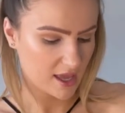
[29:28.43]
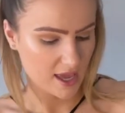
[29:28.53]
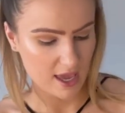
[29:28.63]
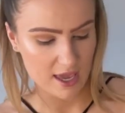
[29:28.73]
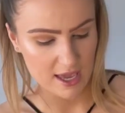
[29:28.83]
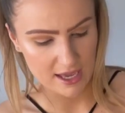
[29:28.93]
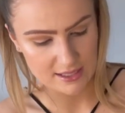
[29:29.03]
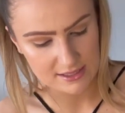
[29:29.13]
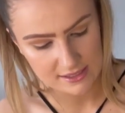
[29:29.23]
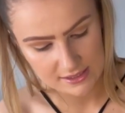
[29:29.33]
It
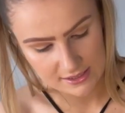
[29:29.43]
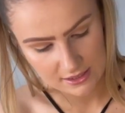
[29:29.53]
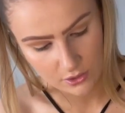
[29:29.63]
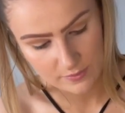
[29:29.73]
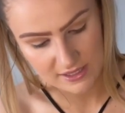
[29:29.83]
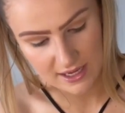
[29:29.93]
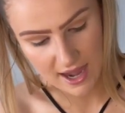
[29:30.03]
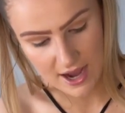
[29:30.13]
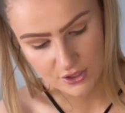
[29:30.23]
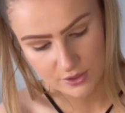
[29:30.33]
comes in an
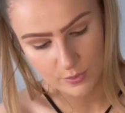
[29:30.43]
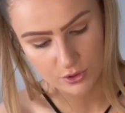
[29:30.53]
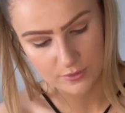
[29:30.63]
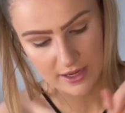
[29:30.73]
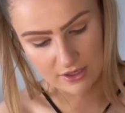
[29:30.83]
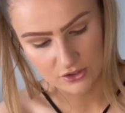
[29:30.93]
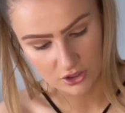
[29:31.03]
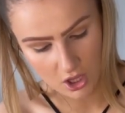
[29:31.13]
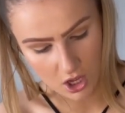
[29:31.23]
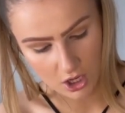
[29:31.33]
extra small to an extra
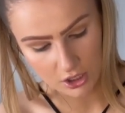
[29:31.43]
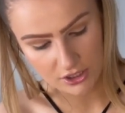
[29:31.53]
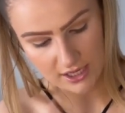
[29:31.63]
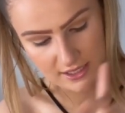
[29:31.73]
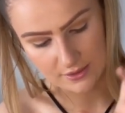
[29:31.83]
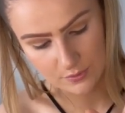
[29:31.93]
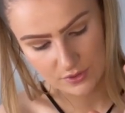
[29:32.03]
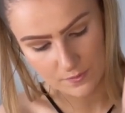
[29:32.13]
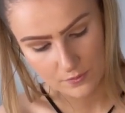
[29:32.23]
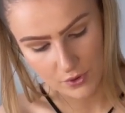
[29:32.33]
large and it's
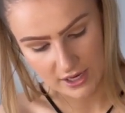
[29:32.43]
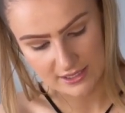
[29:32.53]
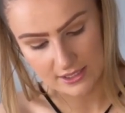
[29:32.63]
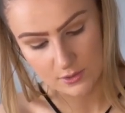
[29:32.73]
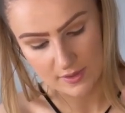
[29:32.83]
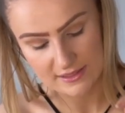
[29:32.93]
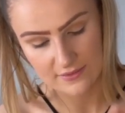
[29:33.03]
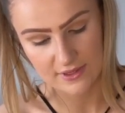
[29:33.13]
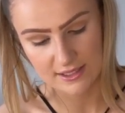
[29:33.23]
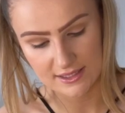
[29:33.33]
priced at twenty seven
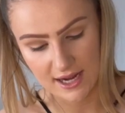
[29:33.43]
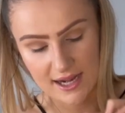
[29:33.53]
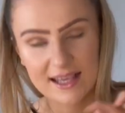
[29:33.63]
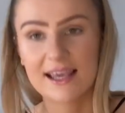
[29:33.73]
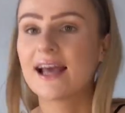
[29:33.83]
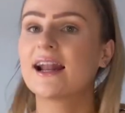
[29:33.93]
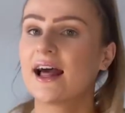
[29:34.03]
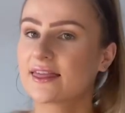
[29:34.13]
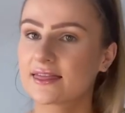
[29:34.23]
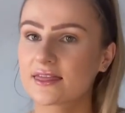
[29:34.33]
ninety nine. Again, I
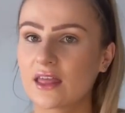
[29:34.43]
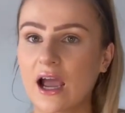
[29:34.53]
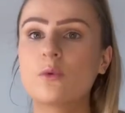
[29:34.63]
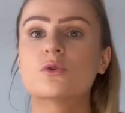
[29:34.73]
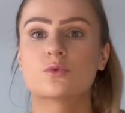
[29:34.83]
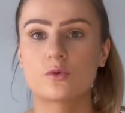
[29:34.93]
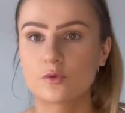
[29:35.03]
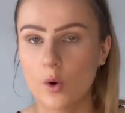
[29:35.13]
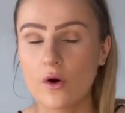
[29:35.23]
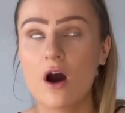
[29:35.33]
I would
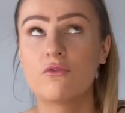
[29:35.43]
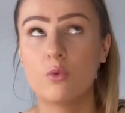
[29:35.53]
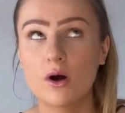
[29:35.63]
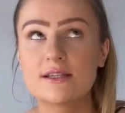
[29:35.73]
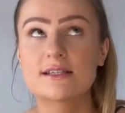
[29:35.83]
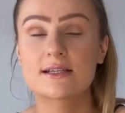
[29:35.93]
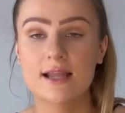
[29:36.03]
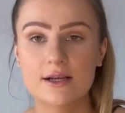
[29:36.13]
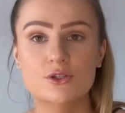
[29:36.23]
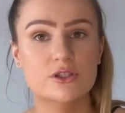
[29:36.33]
have wanted an
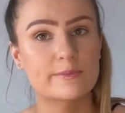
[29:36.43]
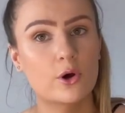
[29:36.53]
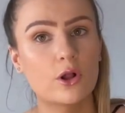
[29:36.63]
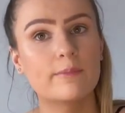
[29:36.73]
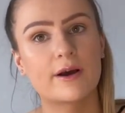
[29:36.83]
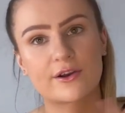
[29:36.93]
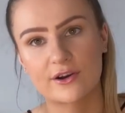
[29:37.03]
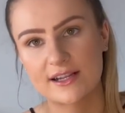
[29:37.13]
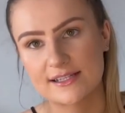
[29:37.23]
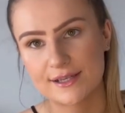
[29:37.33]
extra small, but I got it
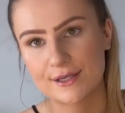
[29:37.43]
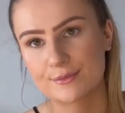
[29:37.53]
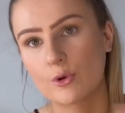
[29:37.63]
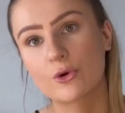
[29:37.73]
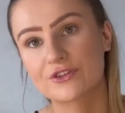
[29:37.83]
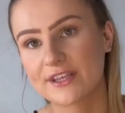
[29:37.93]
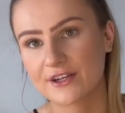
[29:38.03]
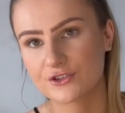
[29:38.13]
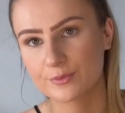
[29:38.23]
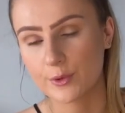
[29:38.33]
in a size small because the
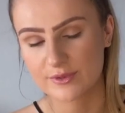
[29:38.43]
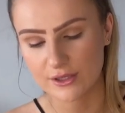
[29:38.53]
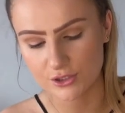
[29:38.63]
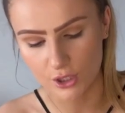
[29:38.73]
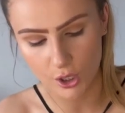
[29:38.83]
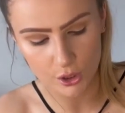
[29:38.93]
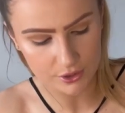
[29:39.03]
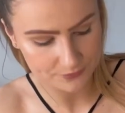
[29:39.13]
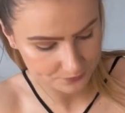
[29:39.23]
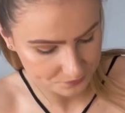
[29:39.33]
extra small was out of stock.
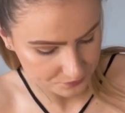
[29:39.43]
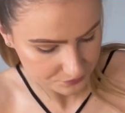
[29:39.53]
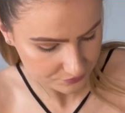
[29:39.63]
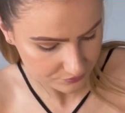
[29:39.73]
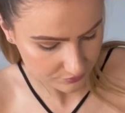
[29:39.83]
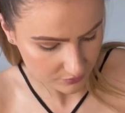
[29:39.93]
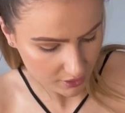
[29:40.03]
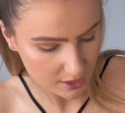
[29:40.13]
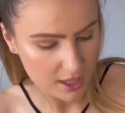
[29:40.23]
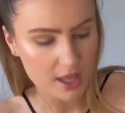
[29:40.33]

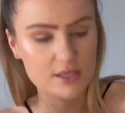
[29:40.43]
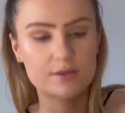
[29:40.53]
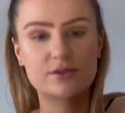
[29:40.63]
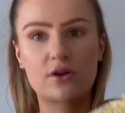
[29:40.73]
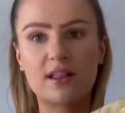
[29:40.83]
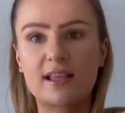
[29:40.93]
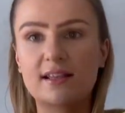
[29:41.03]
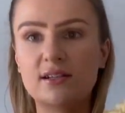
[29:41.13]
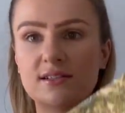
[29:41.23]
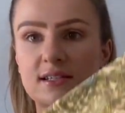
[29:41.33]
So it's got like a
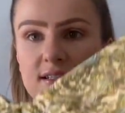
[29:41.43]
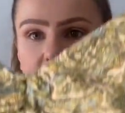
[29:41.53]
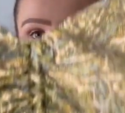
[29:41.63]
little detail at